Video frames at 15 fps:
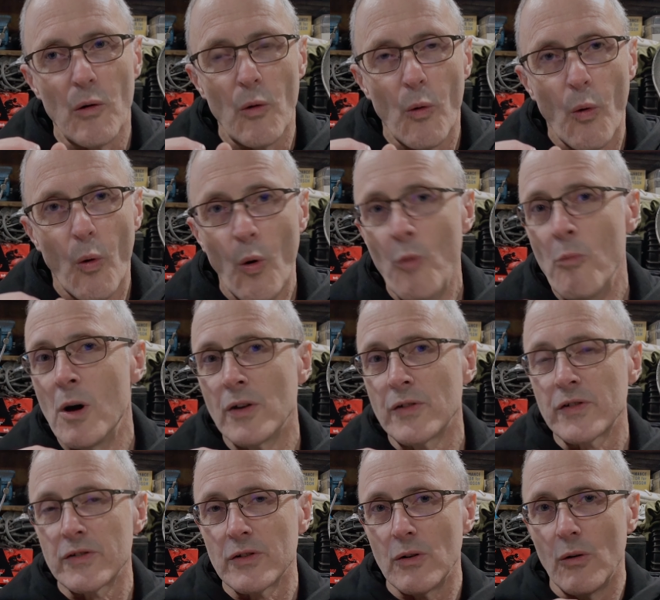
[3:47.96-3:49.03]

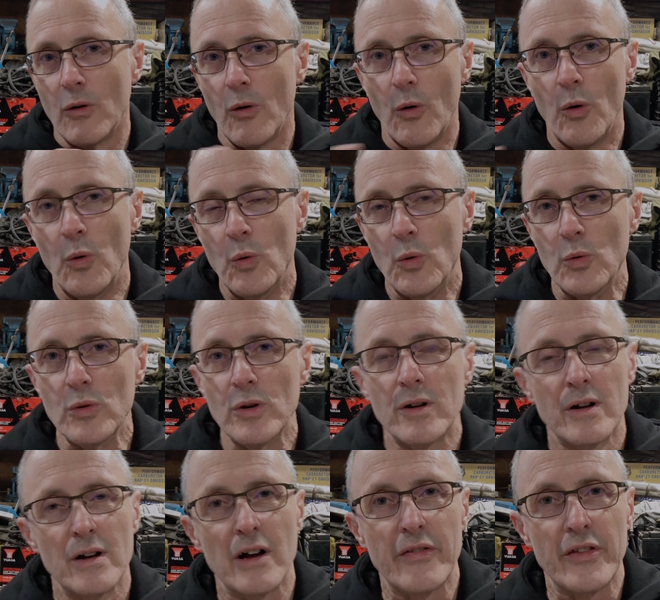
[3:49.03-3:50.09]
Almost all
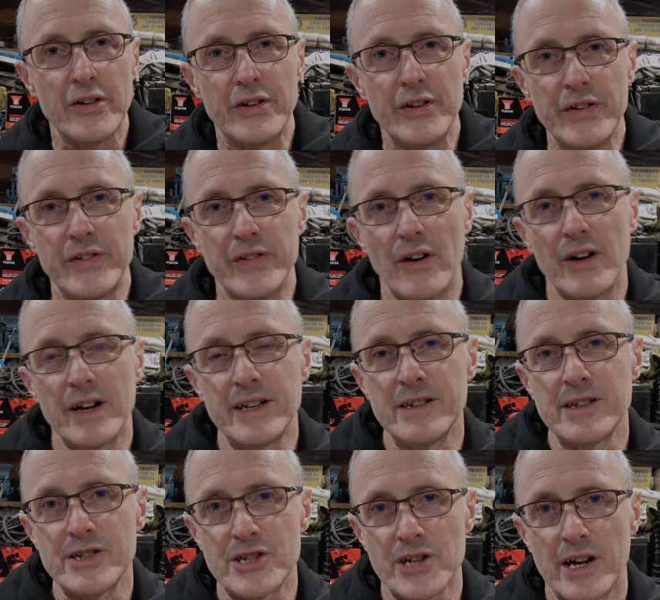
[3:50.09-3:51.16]
of the design
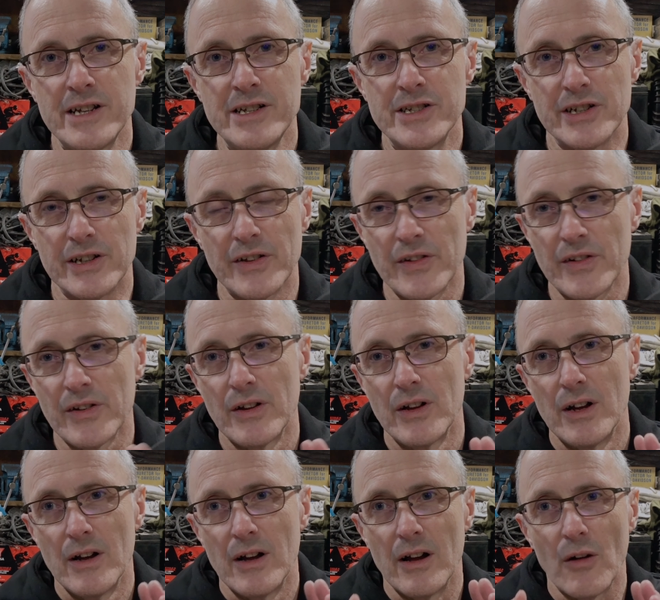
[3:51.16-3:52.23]
changes,
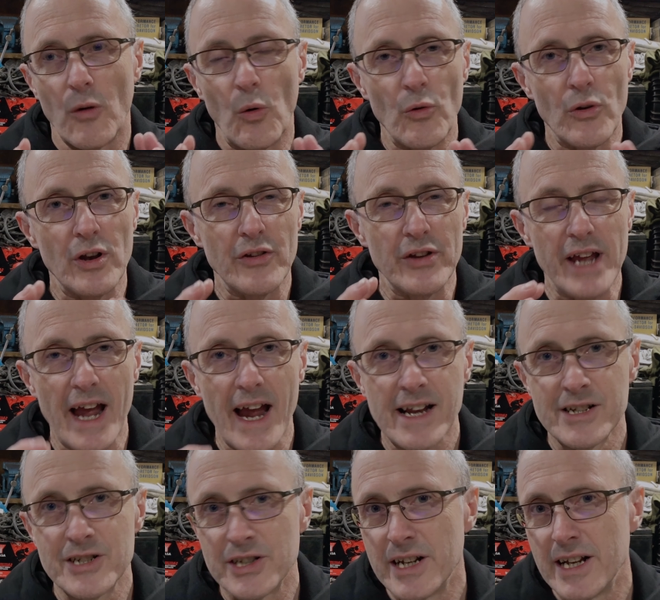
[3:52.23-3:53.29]
all of the
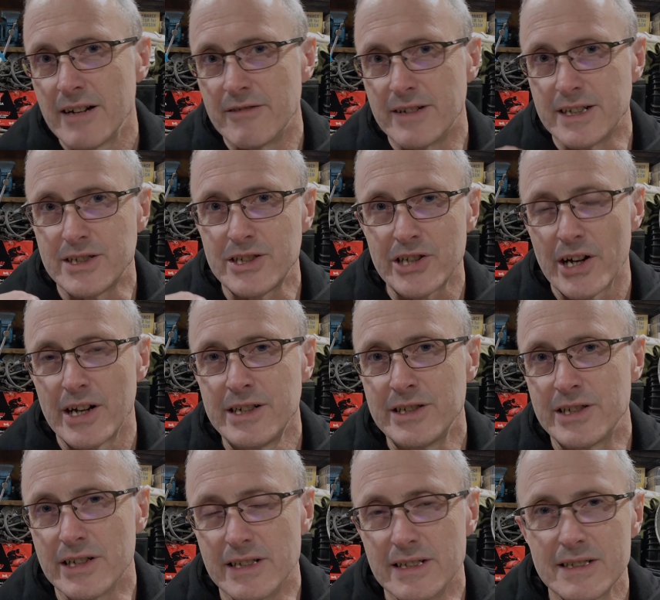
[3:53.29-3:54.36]
engineering
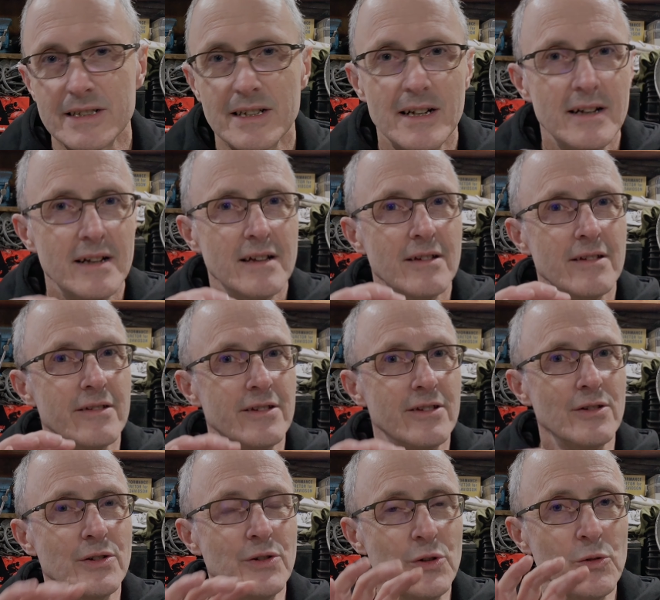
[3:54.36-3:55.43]
changes that
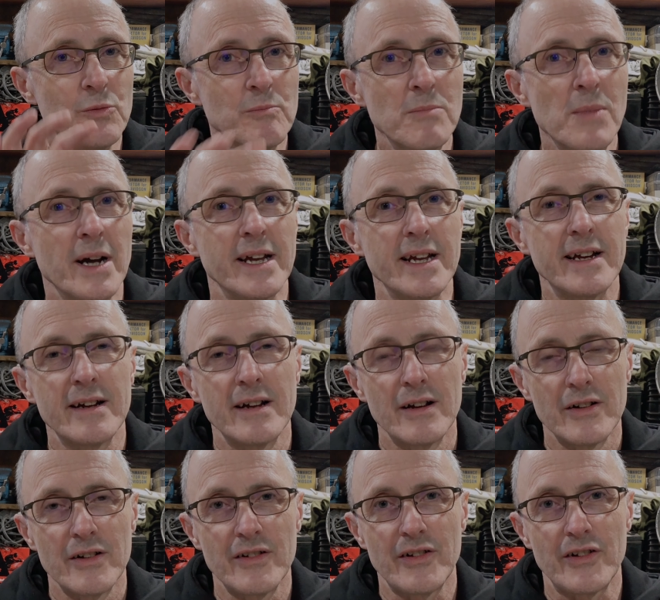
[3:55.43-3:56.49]
you make
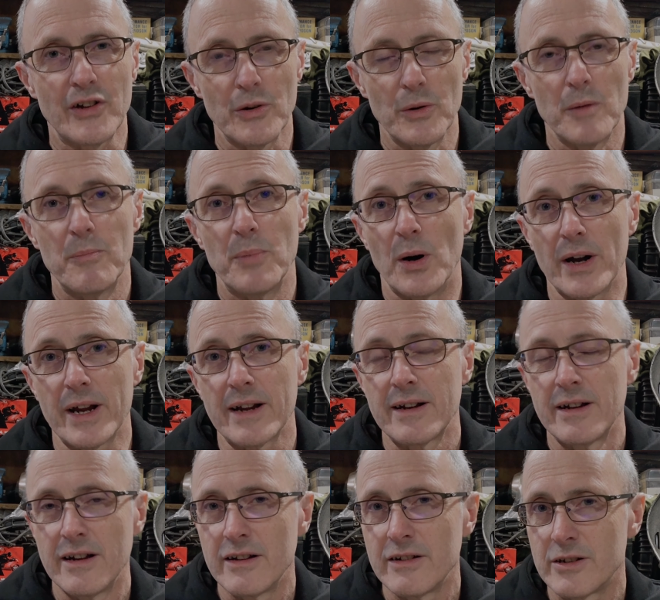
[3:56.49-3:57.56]
to a bike
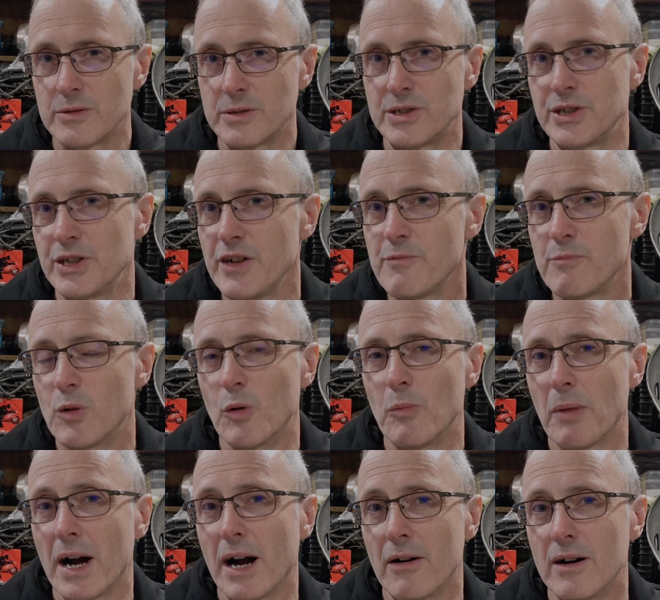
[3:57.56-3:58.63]
to achieve more
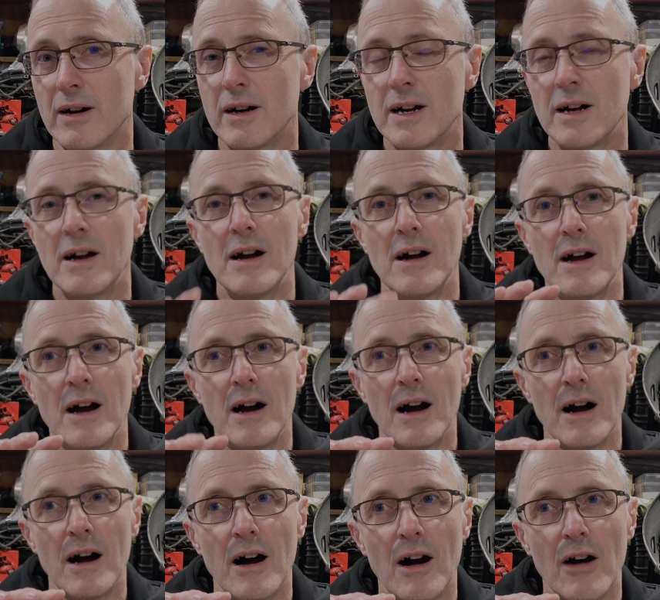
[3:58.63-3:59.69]
power
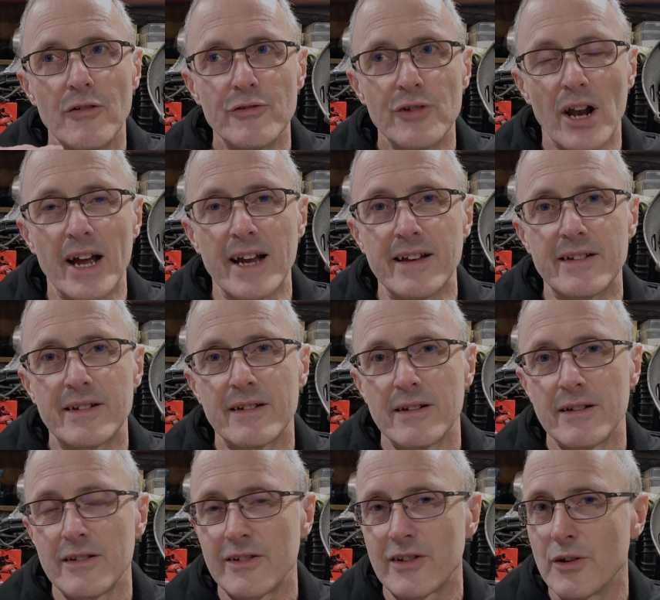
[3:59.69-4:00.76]
relate
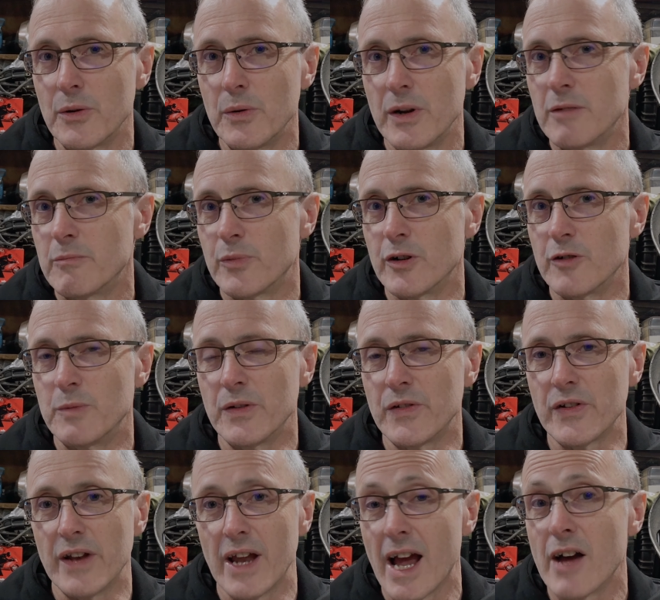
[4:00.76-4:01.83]
to improvements
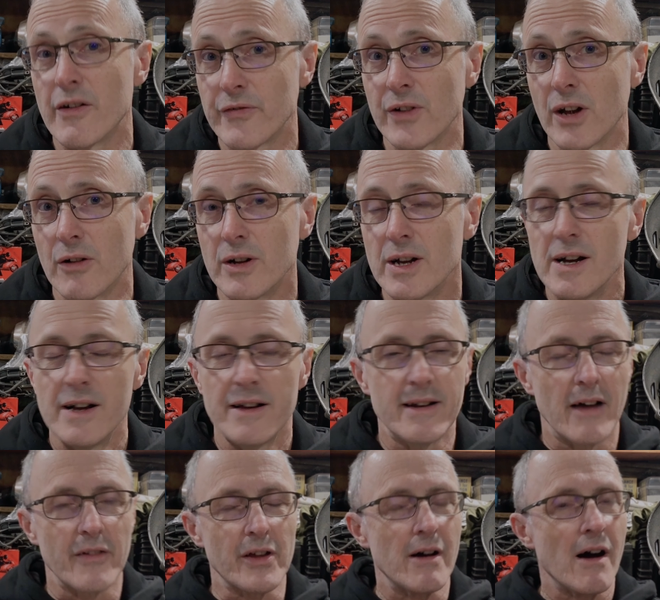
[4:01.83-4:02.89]
in airflow. Now, there